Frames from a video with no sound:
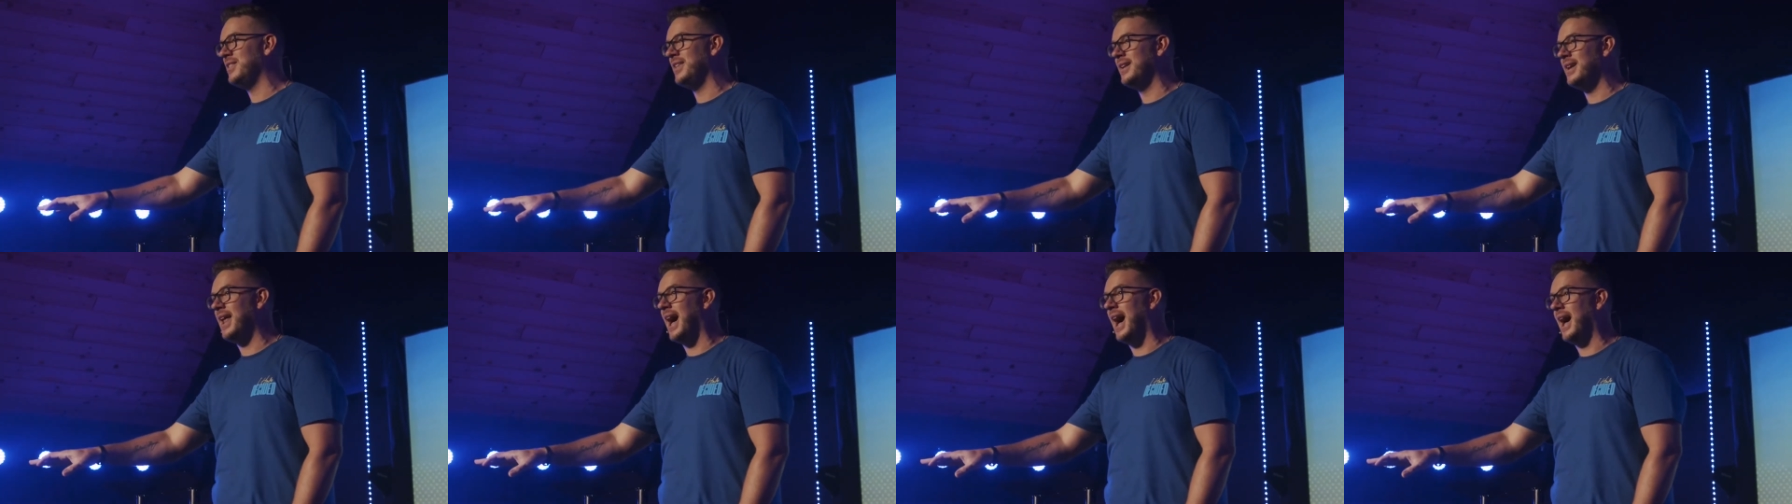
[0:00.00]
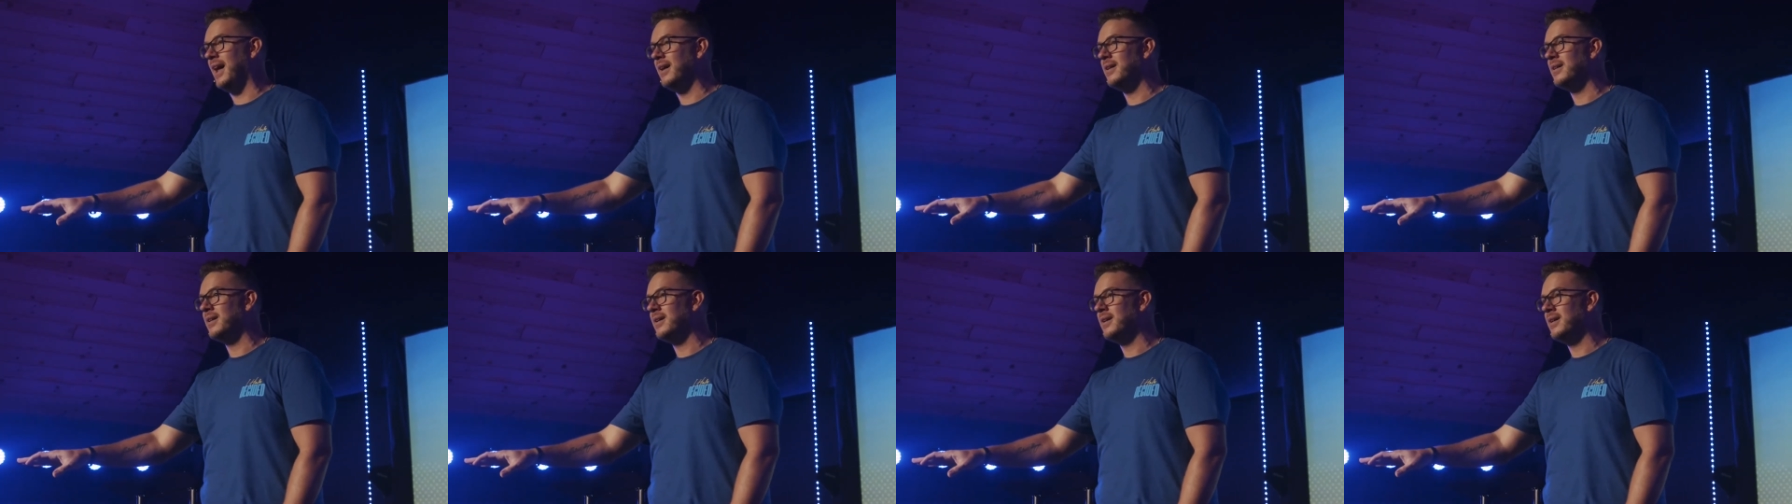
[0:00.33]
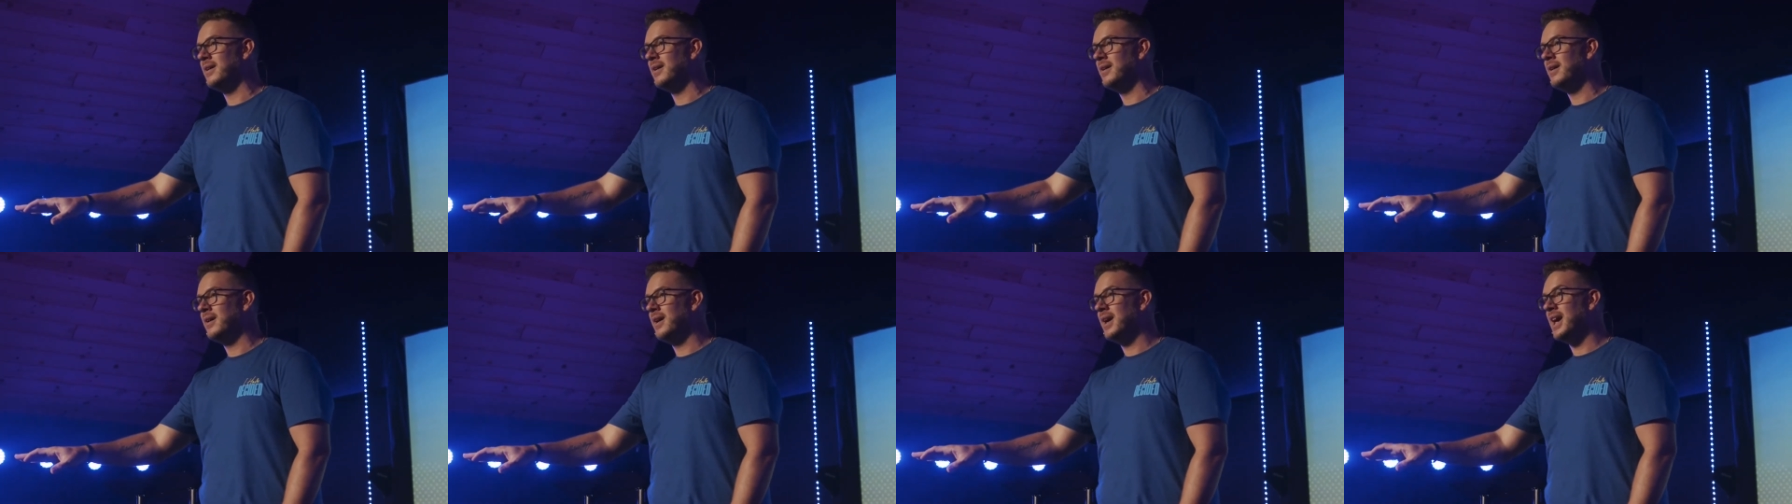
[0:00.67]
than not,
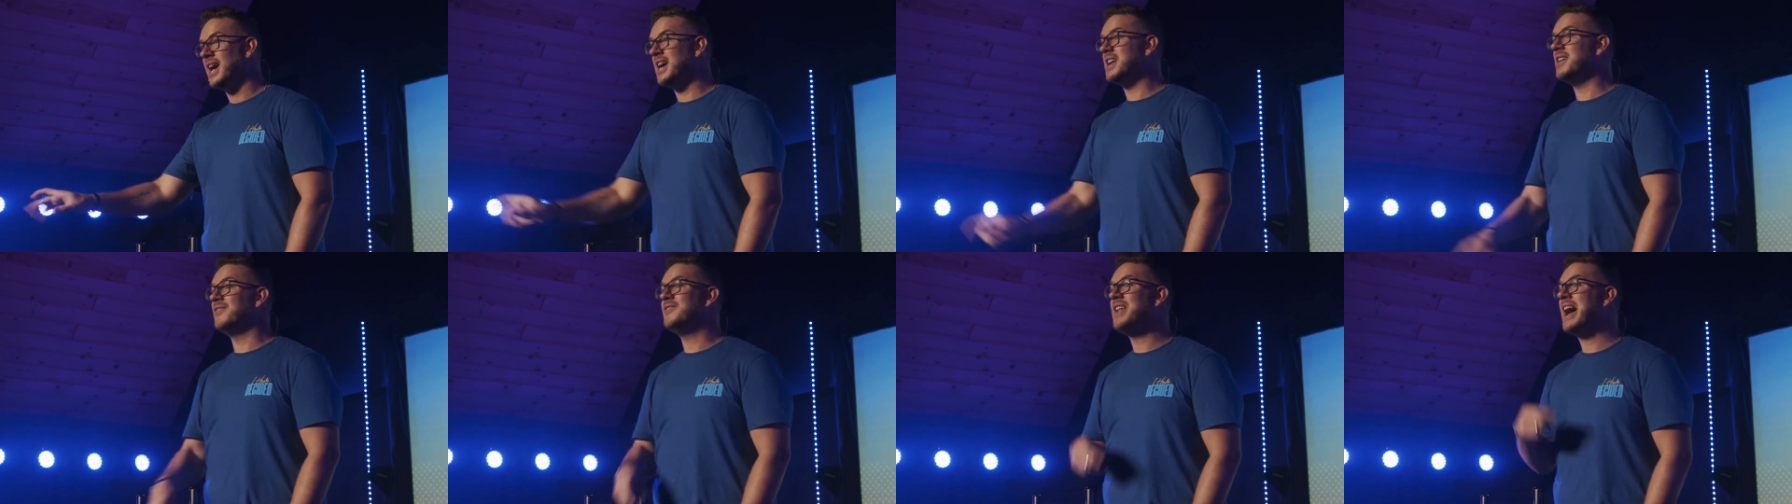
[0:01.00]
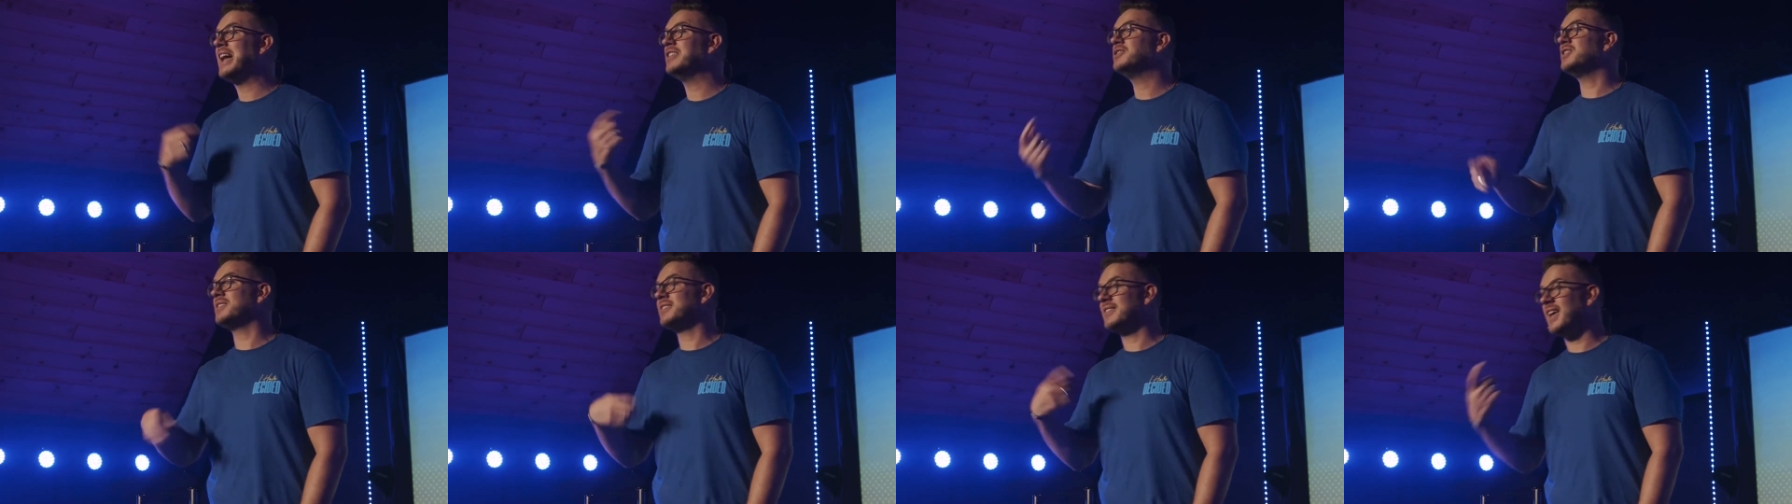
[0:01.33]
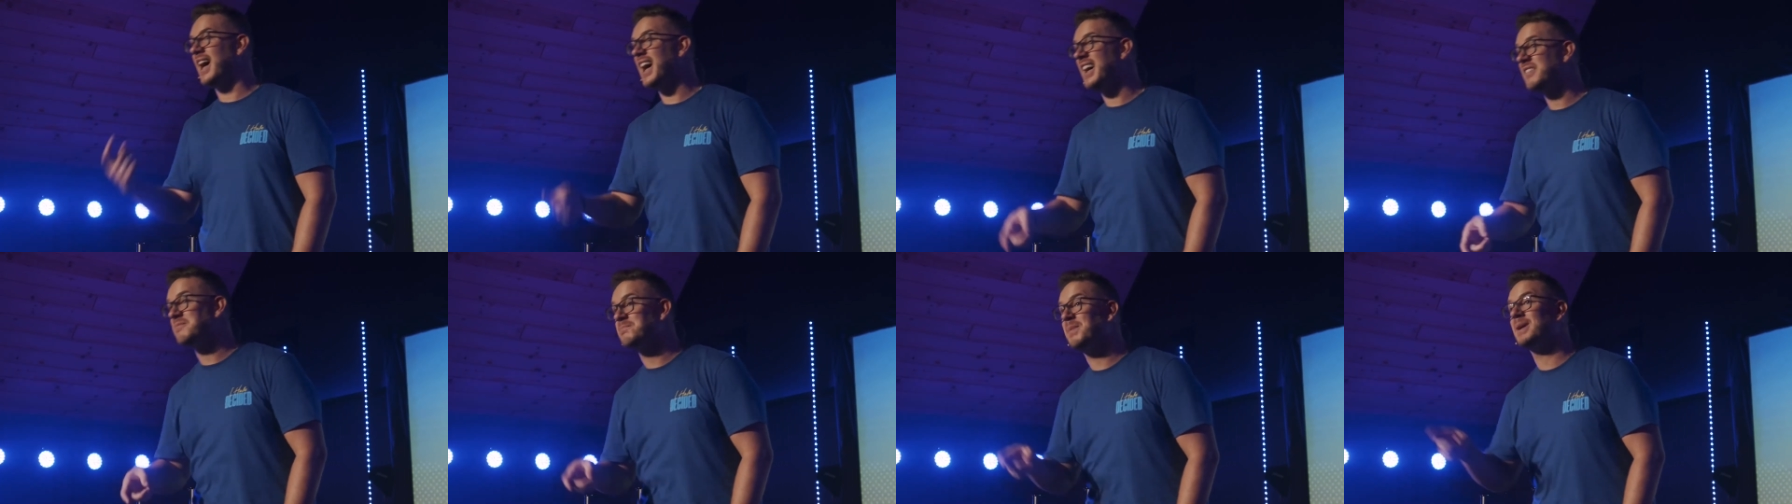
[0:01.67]
and if not just
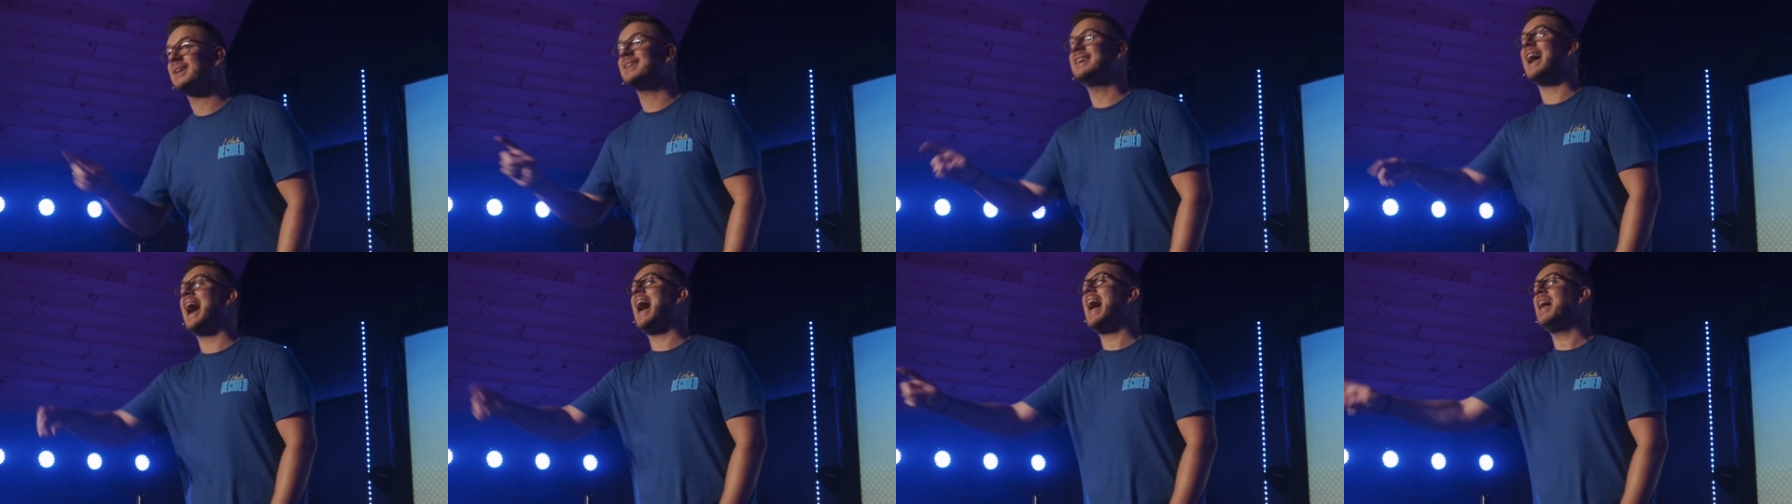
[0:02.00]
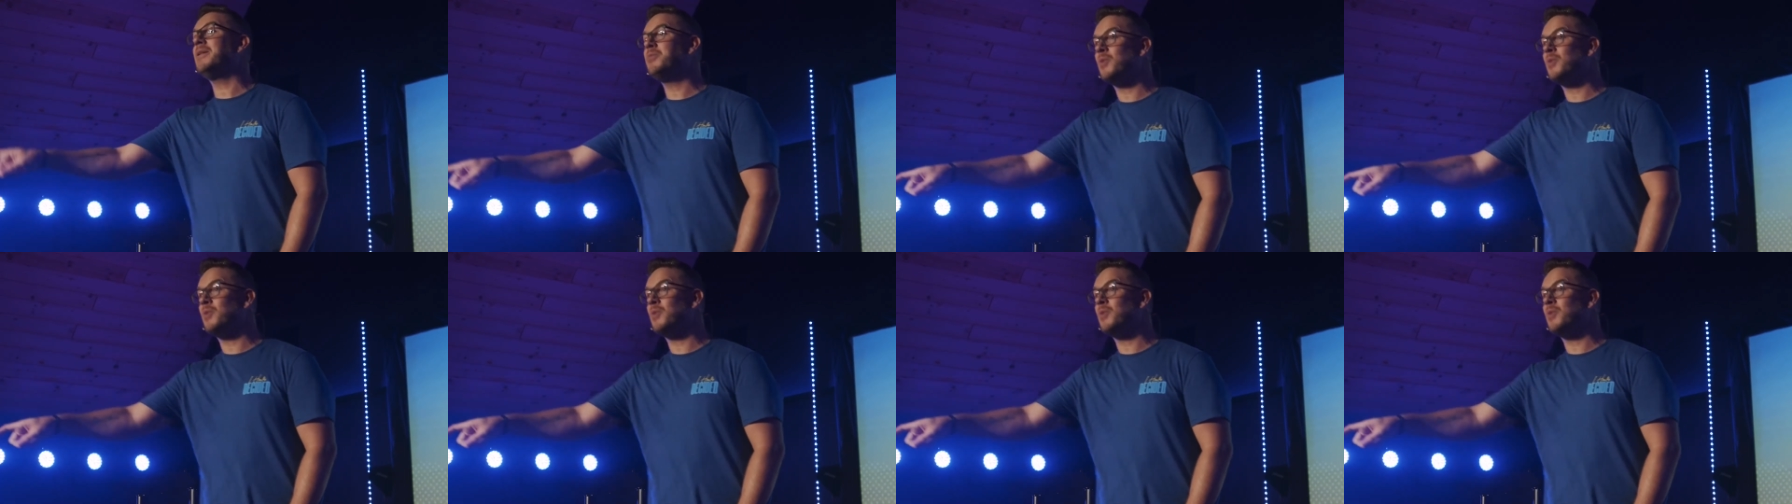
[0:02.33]
us, but God